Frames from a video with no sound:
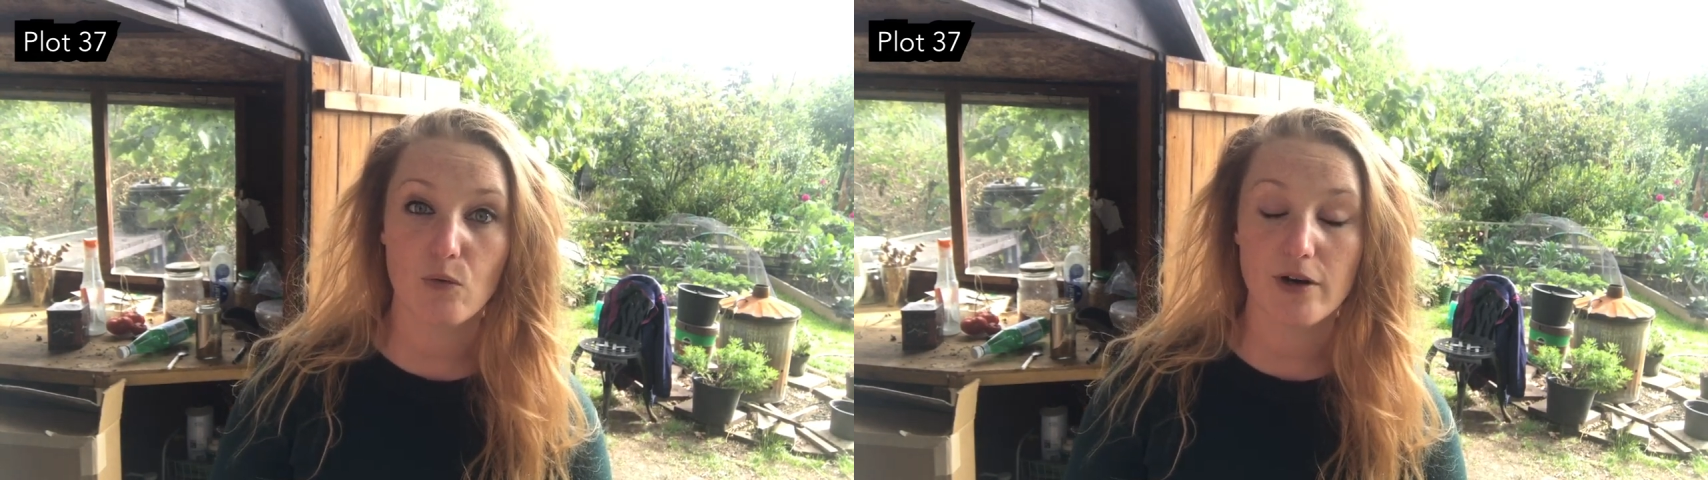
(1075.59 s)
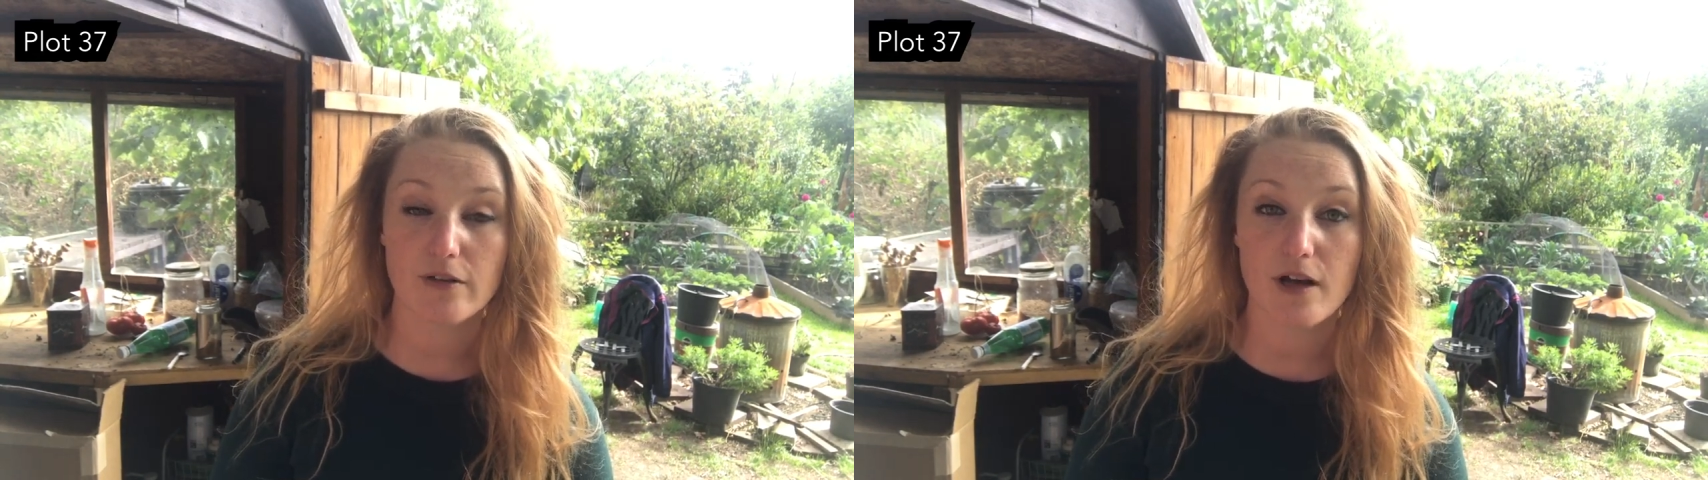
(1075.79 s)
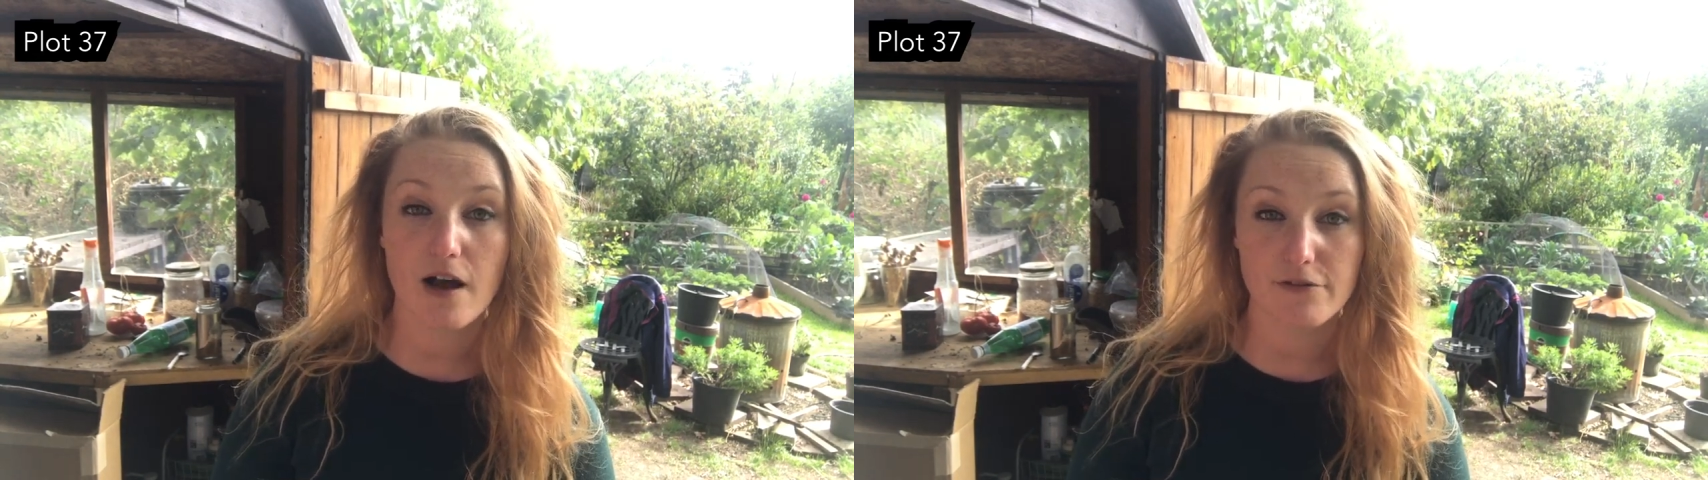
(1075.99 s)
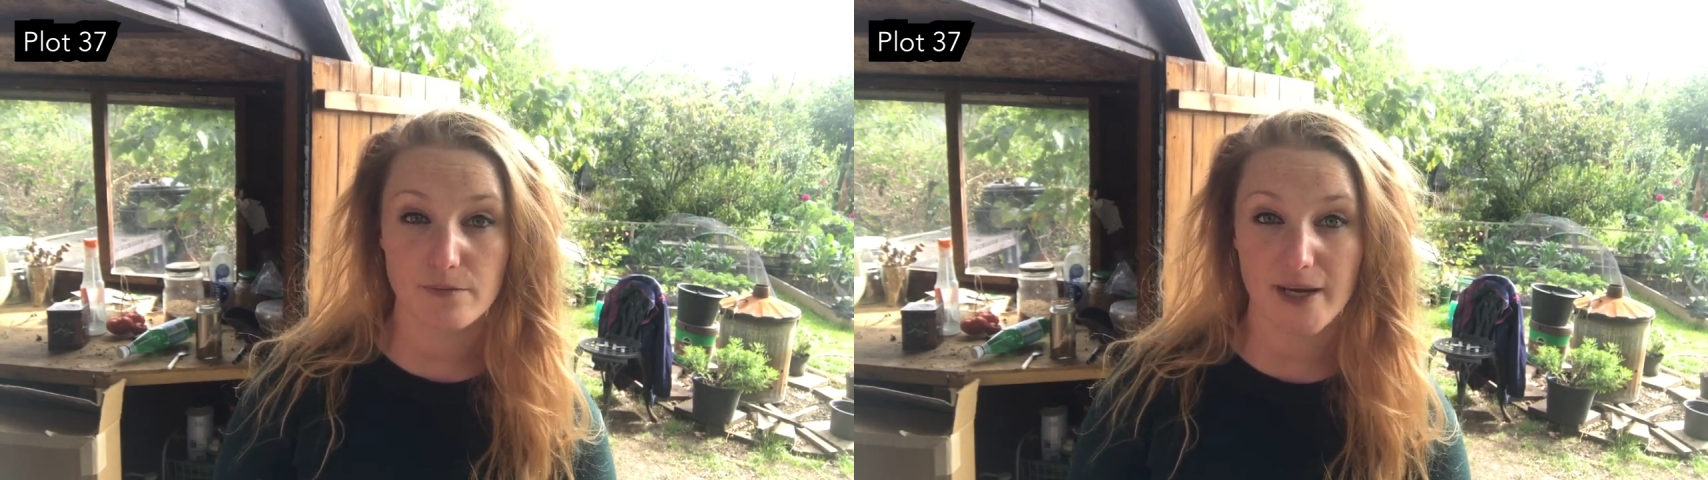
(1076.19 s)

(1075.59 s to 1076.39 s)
one of the covered